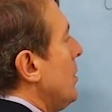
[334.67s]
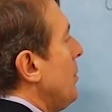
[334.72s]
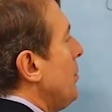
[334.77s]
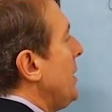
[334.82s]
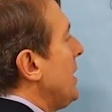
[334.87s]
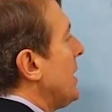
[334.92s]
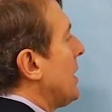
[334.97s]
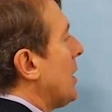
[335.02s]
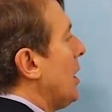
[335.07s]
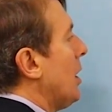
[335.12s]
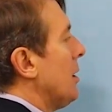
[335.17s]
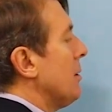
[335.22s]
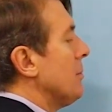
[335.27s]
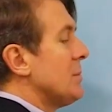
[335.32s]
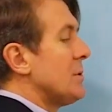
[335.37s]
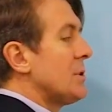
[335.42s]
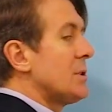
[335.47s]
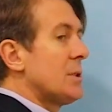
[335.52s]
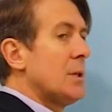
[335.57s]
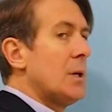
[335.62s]

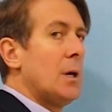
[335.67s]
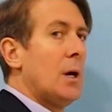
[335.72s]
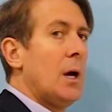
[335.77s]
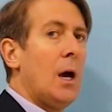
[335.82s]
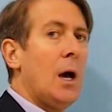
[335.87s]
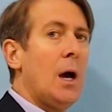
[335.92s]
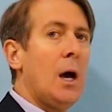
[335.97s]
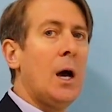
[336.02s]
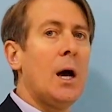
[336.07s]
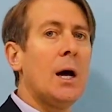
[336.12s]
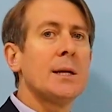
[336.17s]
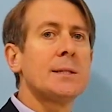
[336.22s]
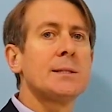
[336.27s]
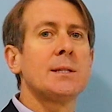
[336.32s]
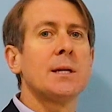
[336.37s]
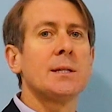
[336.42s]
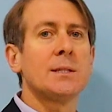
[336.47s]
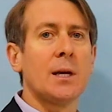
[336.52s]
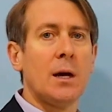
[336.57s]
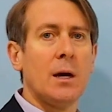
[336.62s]
becomes
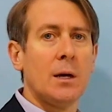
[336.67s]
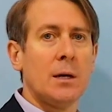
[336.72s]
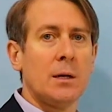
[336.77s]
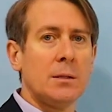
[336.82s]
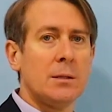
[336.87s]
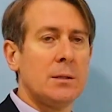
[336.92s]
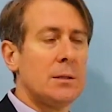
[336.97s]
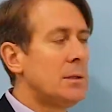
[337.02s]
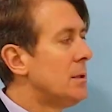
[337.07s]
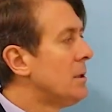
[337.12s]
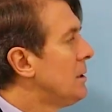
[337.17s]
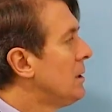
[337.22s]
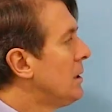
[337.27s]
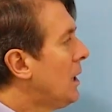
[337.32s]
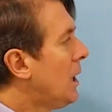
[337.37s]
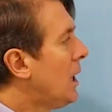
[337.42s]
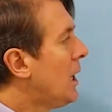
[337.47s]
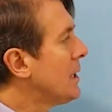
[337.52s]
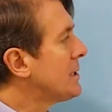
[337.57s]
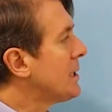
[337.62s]
hatata.
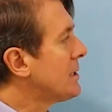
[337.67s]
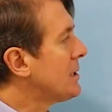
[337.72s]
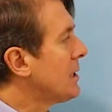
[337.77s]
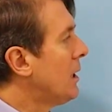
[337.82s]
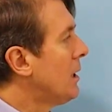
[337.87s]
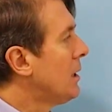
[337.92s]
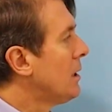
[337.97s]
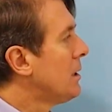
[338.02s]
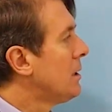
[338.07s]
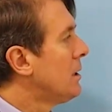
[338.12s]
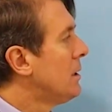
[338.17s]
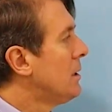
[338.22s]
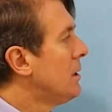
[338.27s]
Hatata.